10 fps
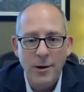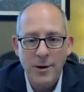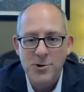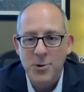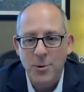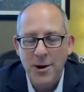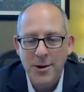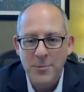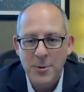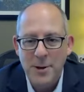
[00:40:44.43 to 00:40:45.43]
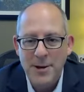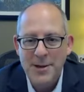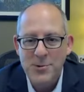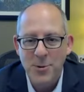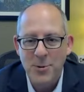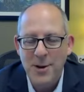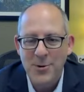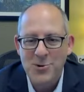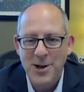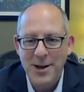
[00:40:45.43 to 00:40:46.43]
I used to run when my knees were in better
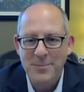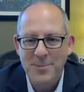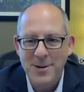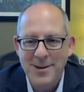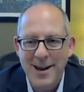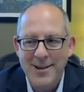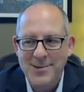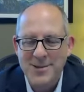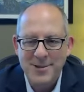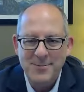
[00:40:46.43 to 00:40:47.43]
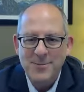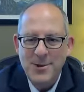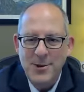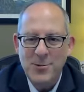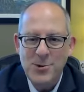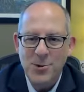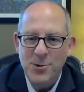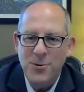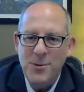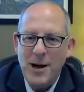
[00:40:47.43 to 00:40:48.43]
shape, but now it's a 2 or
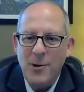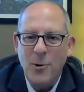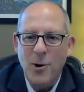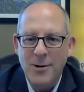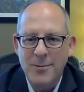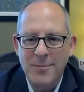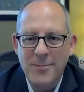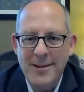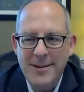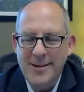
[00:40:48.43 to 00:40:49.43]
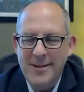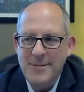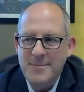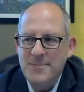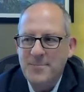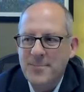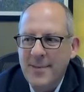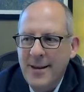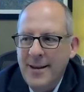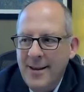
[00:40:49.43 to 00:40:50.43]
3 mile walk. I
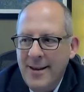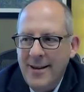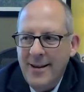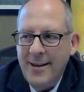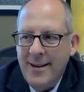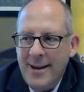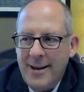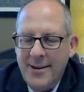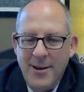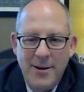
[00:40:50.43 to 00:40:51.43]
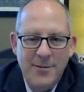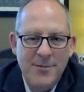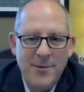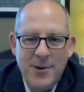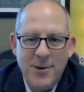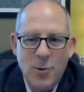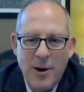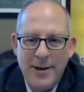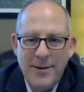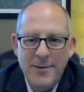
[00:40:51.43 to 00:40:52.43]
love a
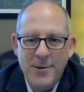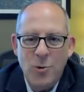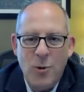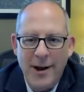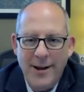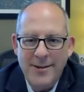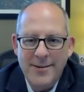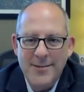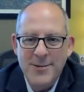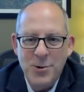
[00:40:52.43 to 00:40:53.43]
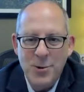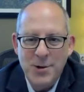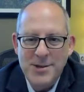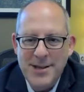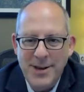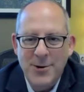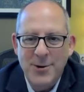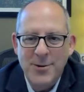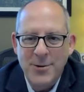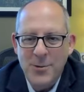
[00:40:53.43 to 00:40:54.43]
great, quiet, good
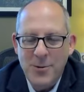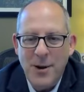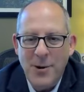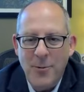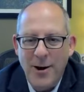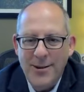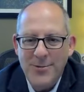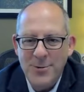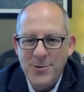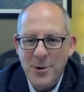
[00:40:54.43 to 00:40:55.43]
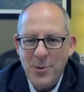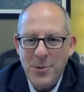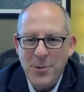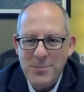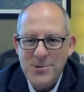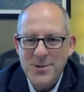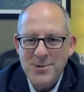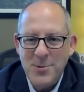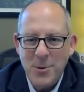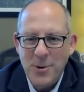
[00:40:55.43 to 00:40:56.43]
dinner with my wife with no
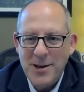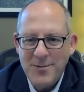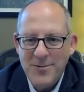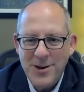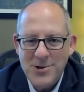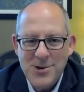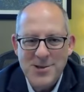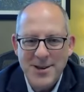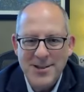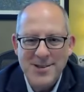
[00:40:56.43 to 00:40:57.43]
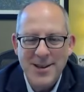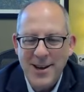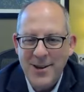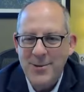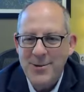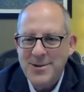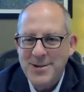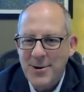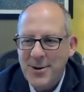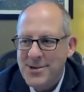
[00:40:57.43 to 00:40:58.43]
interruptions, where we can finish a sentence together and
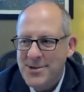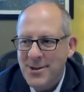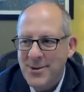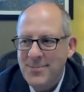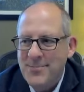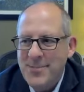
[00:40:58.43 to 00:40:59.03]
stare at each other.